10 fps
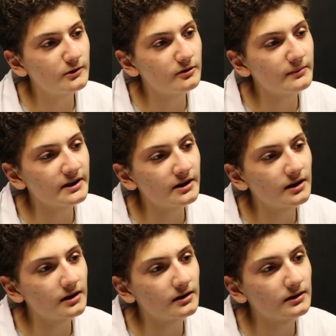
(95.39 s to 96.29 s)
do me
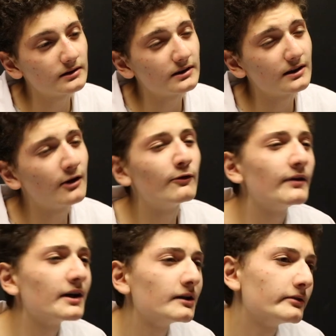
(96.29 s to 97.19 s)
a
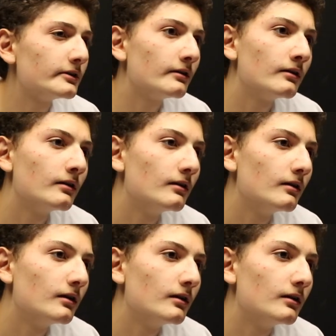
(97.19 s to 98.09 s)
favor,
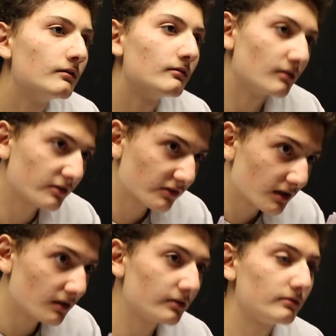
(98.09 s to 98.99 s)
a
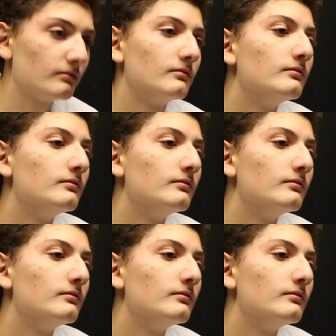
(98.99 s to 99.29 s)
solid.